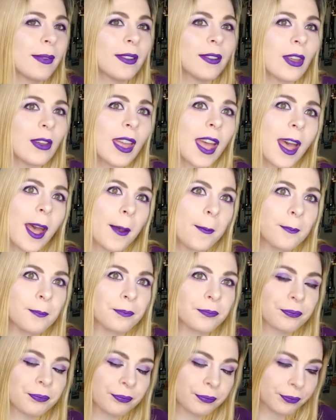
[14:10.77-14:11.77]
So yeah.
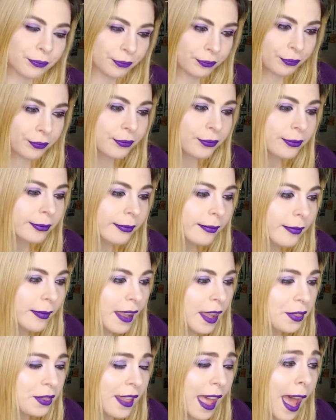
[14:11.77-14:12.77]

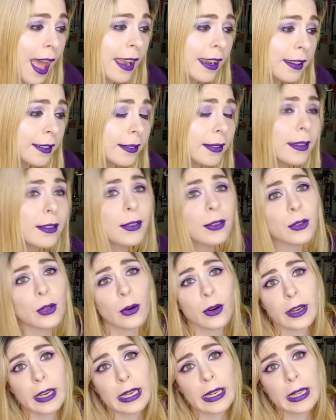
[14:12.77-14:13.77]
That is the
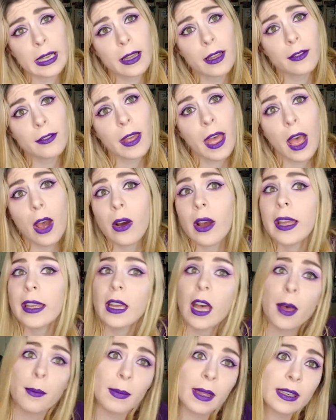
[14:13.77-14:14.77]
story of how I
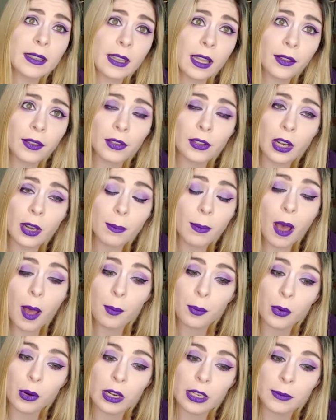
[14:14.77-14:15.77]
got my deathstar
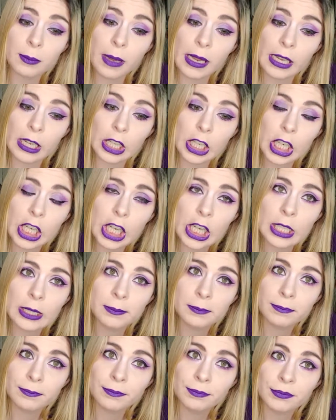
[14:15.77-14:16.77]
popcorn maker.
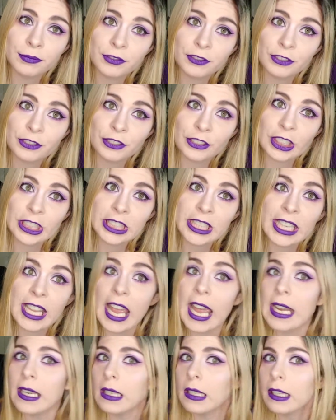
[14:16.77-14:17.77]

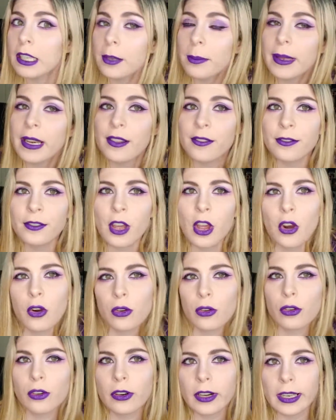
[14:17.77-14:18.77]
And a little bit of
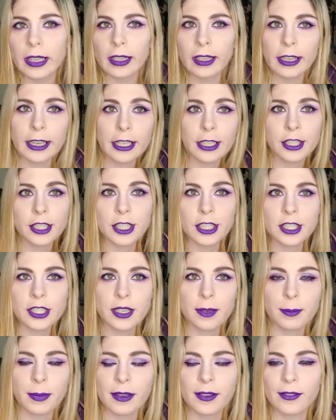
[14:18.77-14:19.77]

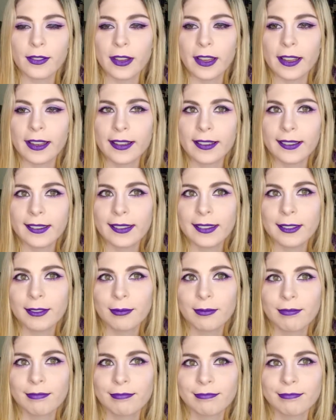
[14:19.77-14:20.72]
relationship advice.